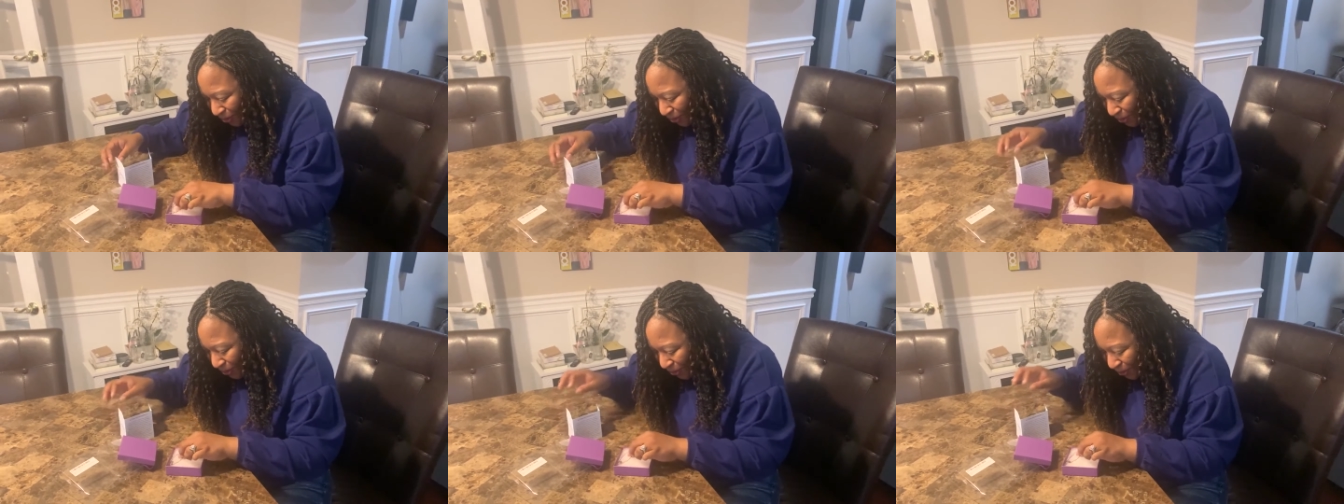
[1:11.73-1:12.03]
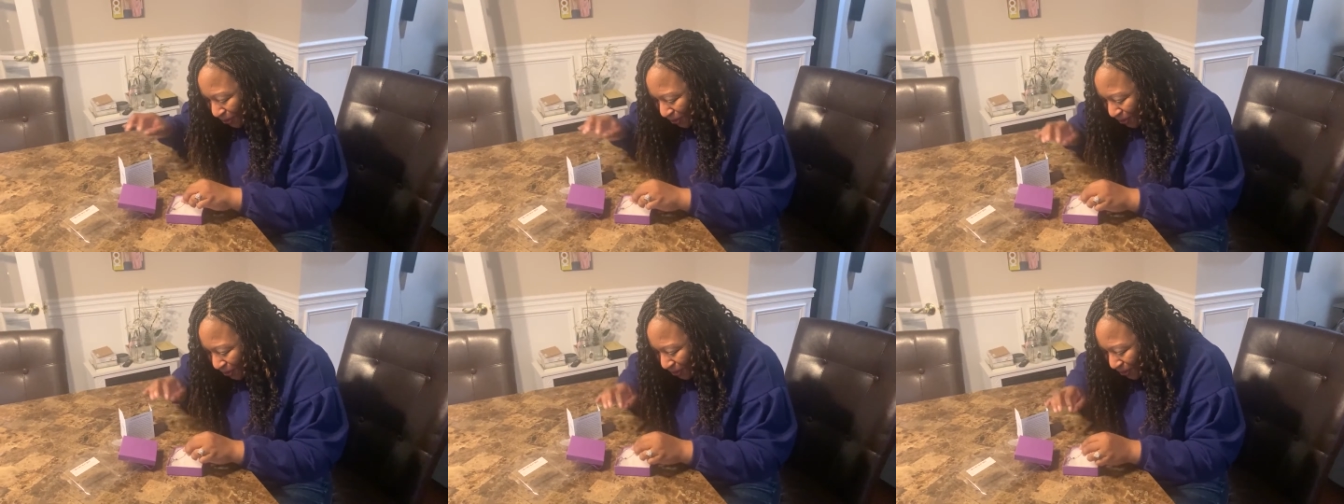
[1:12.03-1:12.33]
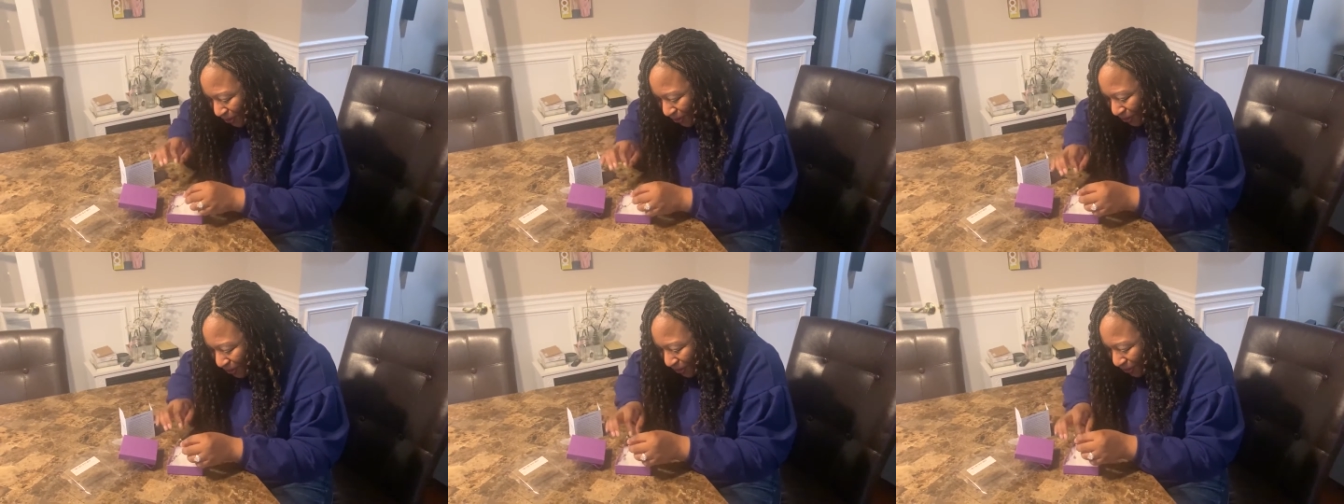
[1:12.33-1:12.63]

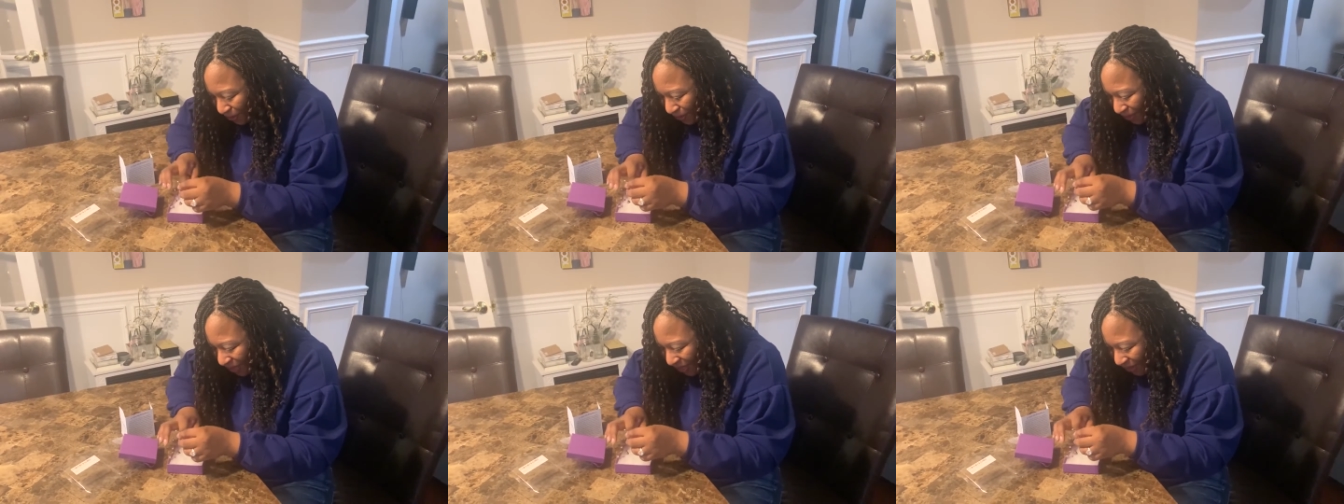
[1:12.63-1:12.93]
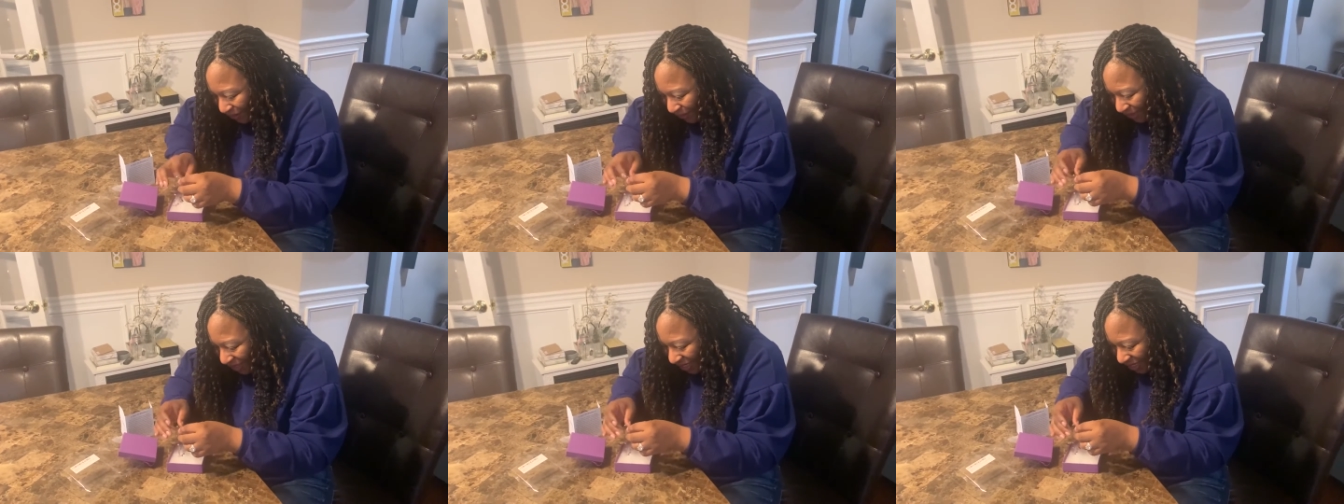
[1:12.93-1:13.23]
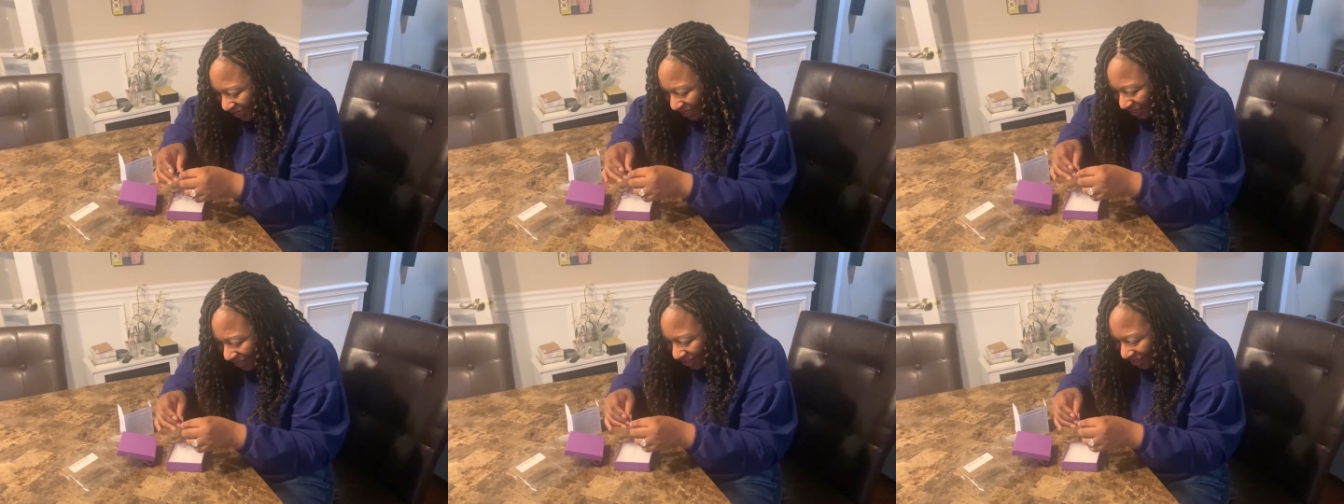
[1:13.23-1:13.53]
Ooh, here we
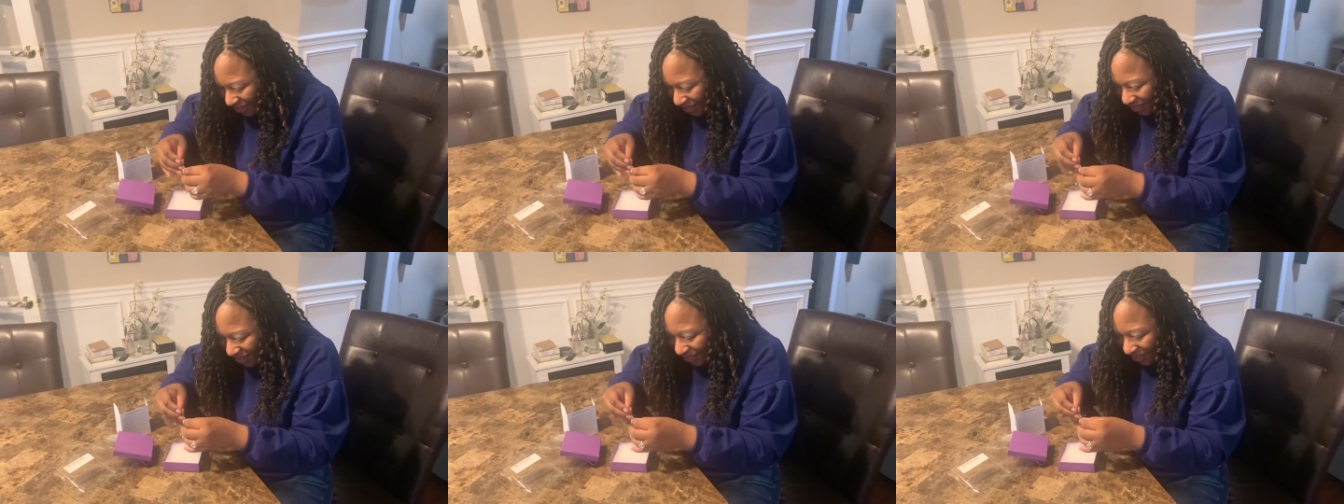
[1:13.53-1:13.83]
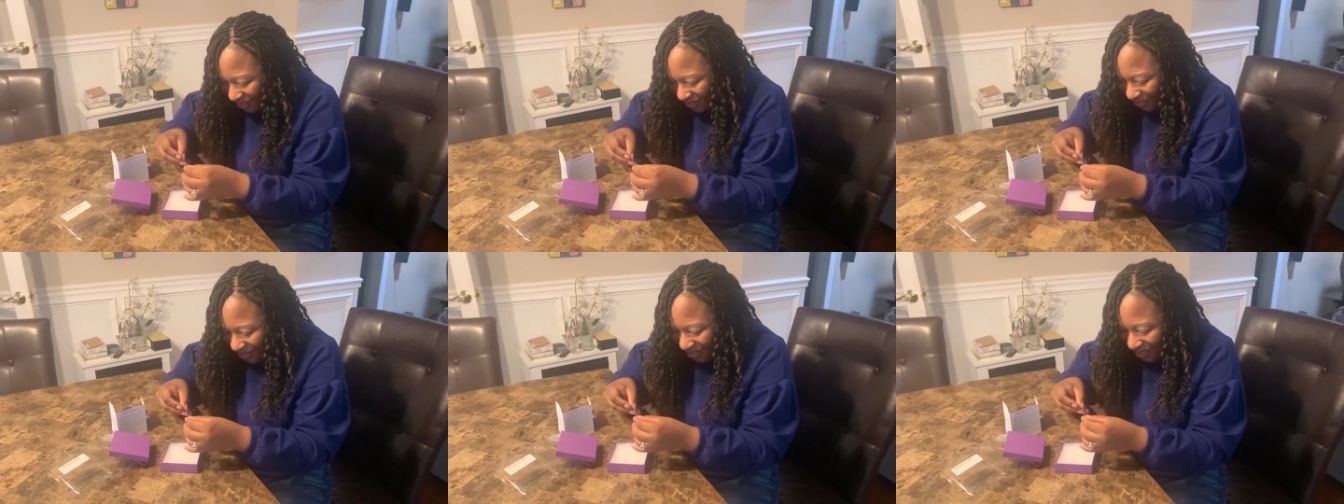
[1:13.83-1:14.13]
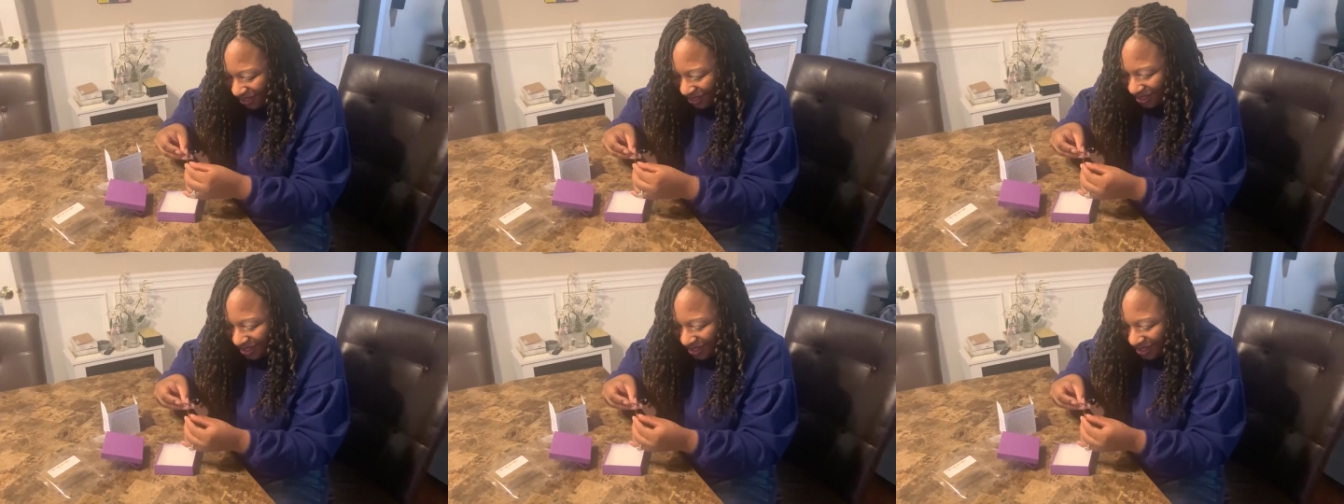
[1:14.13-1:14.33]
go.